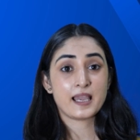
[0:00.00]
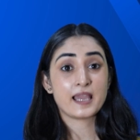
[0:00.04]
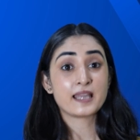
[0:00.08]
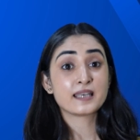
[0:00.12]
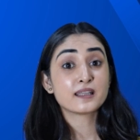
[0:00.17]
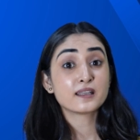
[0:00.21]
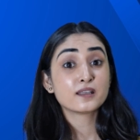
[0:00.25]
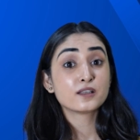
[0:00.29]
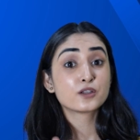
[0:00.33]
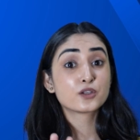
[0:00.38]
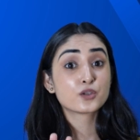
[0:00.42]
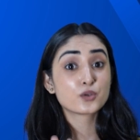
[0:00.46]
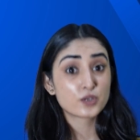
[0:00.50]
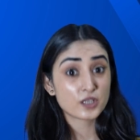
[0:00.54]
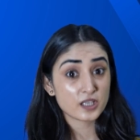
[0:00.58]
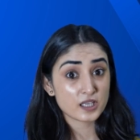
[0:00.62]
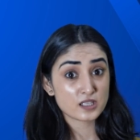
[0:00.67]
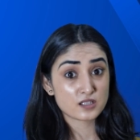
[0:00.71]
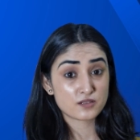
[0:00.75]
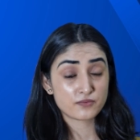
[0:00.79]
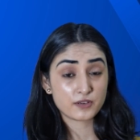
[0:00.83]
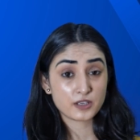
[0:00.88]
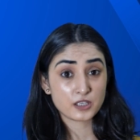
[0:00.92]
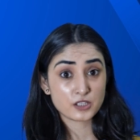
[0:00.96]
And in
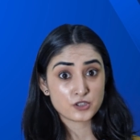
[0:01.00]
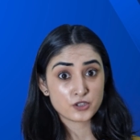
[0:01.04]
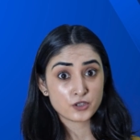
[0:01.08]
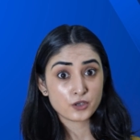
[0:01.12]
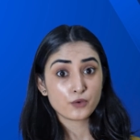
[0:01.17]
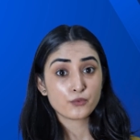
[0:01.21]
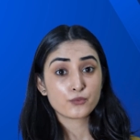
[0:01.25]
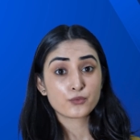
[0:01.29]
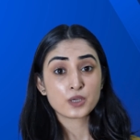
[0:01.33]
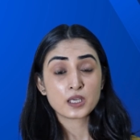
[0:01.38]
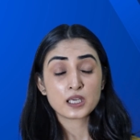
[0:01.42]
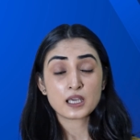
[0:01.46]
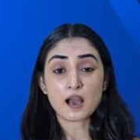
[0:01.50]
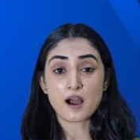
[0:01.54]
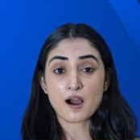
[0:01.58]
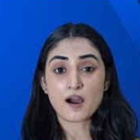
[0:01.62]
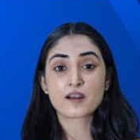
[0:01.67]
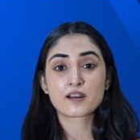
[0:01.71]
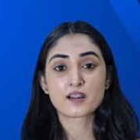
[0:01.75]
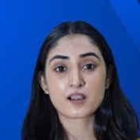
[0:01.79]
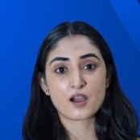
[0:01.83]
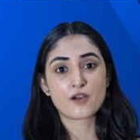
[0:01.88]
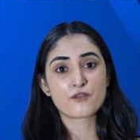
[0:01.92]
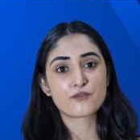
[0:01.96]
today's video, we
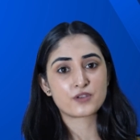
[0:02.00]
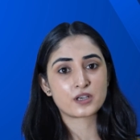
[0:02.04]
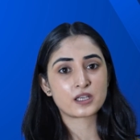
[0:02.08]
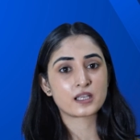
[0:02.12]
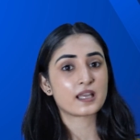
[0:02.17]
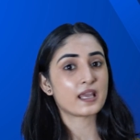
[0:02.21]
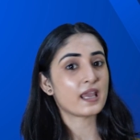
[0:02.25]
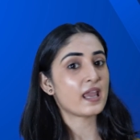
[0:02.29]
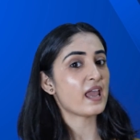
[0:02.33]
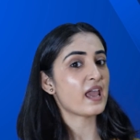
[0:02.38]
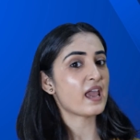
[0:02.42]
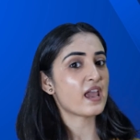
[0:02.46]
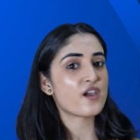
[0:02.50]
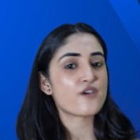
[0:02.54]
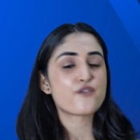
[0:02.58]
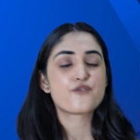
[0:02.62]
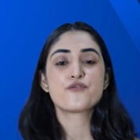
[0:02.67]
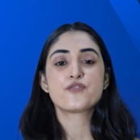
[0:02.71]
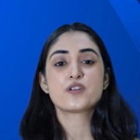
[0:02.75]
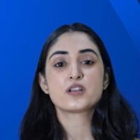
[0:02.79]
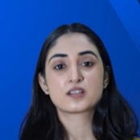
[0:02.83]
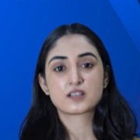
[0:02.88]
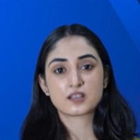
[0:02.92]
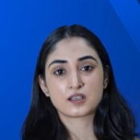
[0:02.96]
are covering
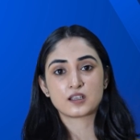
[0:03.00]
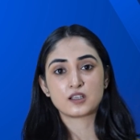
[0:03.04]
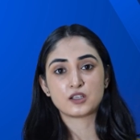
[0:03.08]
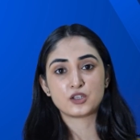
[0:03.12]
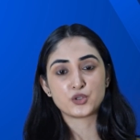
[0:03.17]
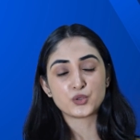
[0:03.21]
everything